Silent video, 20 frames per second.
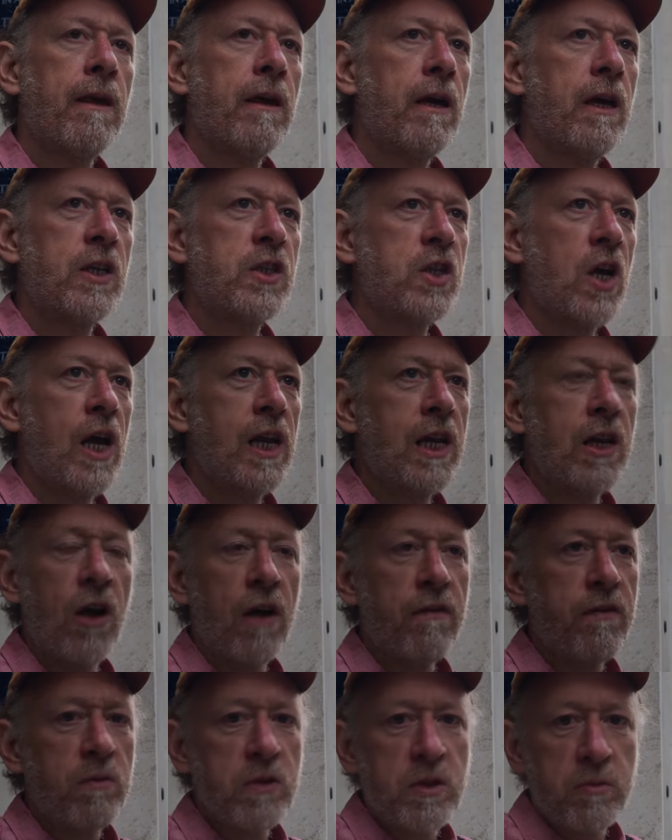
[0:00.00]
His early
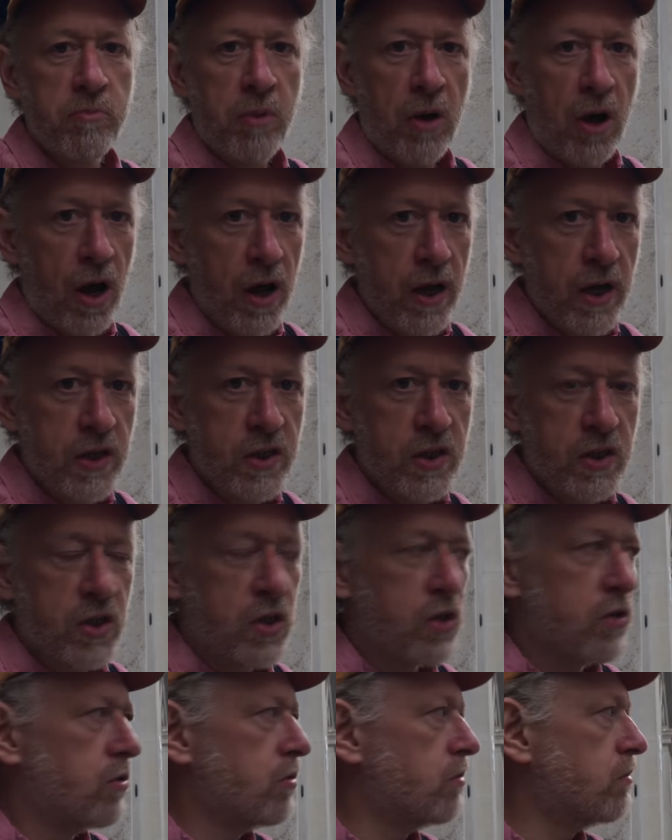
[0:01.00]
life, he wasn't pious
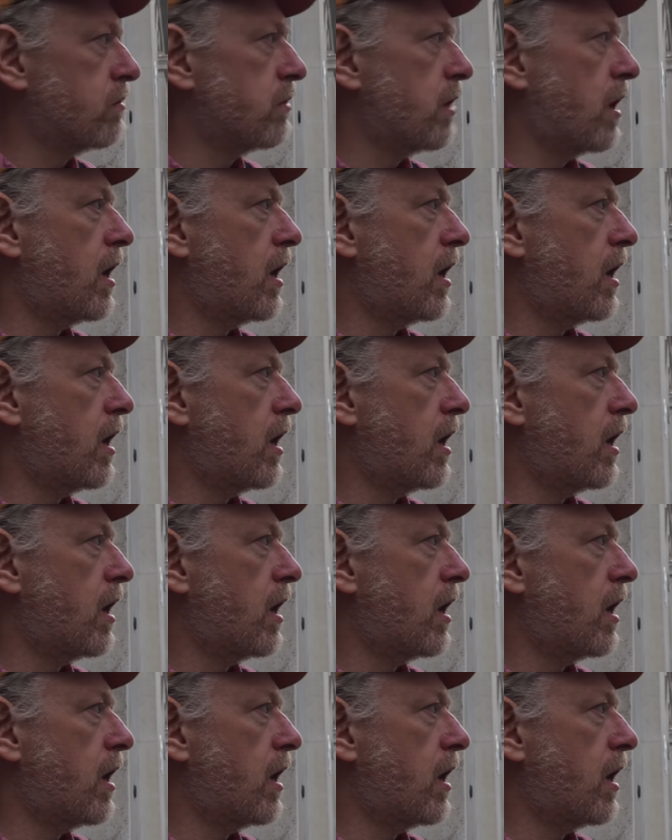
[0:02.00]
at all.